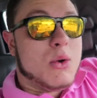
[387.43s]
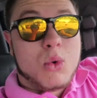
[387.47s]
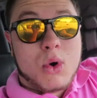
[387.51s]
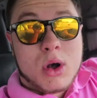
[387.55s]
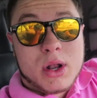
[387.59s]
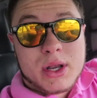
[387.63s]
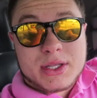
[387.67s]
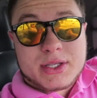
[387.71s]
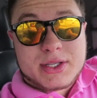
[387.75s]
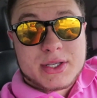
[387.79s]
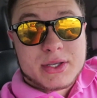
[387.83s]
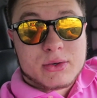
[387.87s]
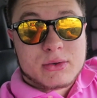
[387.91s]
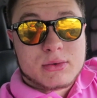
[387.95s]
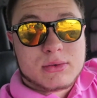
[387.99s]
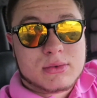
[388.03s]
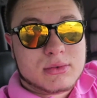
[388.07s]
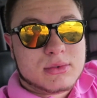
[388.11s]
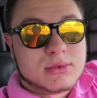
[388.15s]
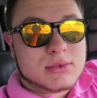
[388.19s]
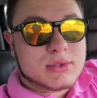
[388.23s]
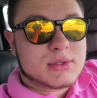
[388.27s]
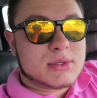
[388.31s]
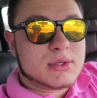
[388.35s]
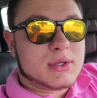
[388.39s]
I wanted to,
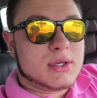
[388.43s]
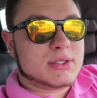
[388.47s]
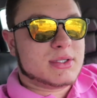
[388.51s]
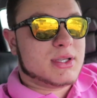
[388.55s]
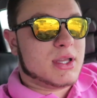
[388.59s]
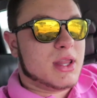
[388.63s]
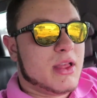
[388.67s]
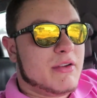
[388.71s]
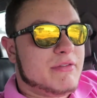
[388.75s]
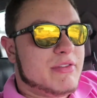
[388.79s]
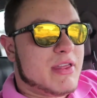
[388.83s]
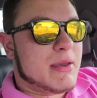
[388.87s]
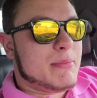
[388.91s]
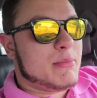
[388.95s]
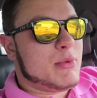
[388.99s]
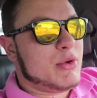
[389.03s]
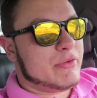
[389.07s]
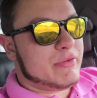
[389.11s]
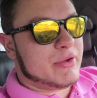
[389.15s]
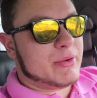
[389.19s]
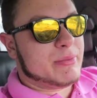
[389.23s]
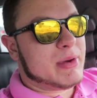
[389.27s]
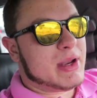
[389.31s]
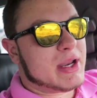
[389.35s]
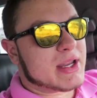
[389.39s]
because I love that
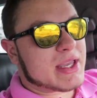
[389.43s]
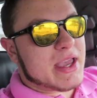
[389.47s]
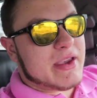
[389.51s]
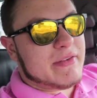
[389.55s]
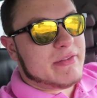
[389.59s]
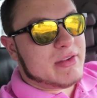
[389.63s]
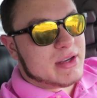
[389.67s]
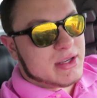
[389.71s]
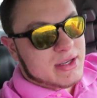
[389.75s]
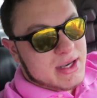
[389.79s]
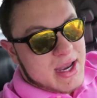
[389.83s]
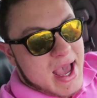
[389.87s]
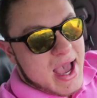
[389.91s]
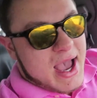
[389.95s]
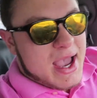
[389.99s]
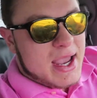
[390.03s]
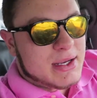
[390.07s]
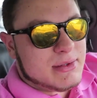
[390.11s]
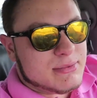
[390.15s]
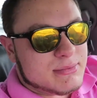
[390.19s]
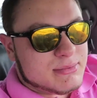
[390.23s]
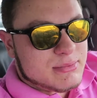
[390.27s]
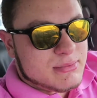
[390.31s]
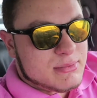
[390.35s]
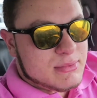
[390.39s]
movie, but I gave it a
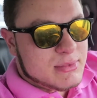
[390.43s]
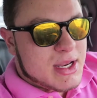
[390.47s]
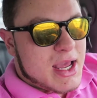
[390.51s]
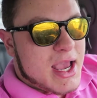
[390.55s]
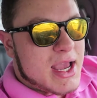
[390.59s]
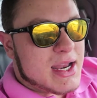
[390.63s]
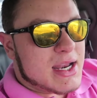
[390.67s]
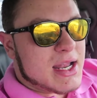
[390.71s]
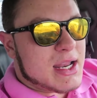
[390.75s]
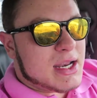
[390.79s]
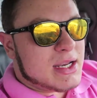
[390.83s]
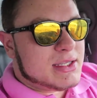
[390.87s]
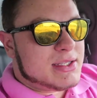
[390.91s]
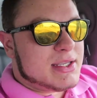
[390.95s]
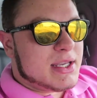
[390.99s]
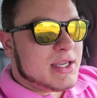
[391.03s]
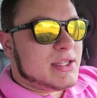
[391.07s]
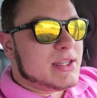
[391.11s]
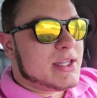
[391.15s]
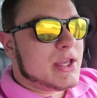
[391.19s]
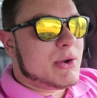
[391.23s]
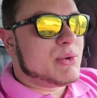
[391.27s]
9 out of 10.